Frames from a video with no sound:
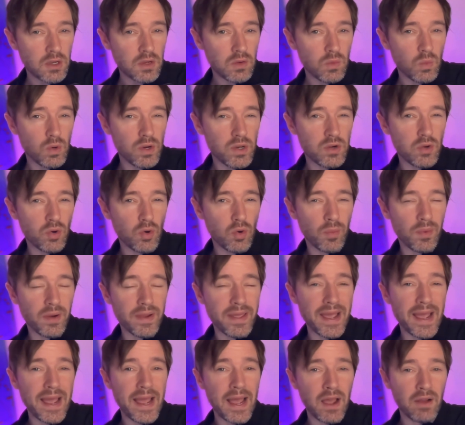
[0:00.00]
we normally
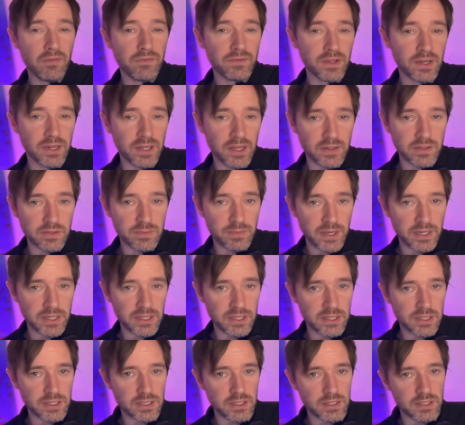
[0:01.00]
have done against
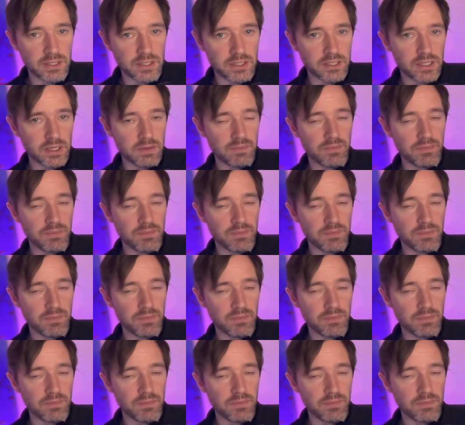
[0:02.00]
Manchester City.